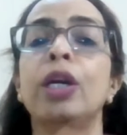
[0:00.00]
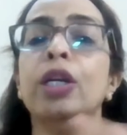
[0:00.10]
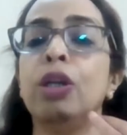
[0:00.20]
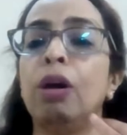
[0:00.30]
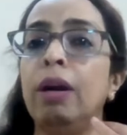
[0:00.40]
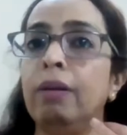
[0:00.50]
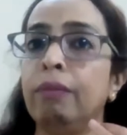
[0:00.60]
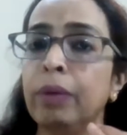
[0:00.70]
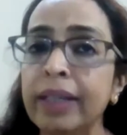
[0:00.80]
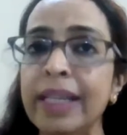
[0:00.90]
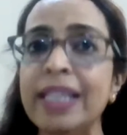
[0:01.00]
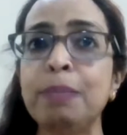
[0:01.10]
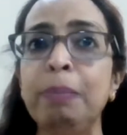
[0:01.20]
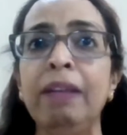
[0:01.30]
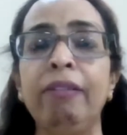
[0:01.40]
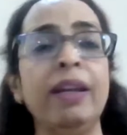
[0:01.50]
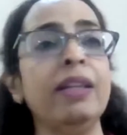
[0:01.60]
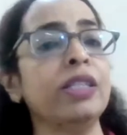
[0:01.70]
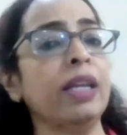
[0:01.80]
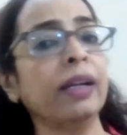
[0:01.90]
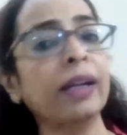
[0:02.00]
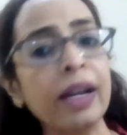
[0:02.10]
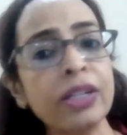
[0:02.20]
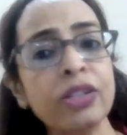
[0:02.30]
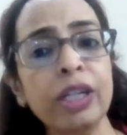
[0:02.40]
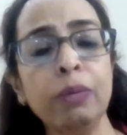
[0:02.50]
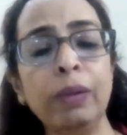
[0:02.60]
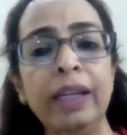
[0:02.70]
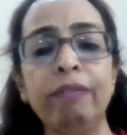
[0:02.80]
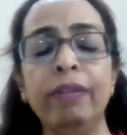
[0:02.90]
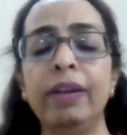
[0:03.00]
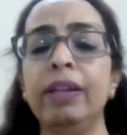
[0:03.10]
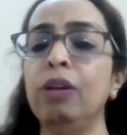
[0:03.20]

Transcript: your work experience, the country you live in,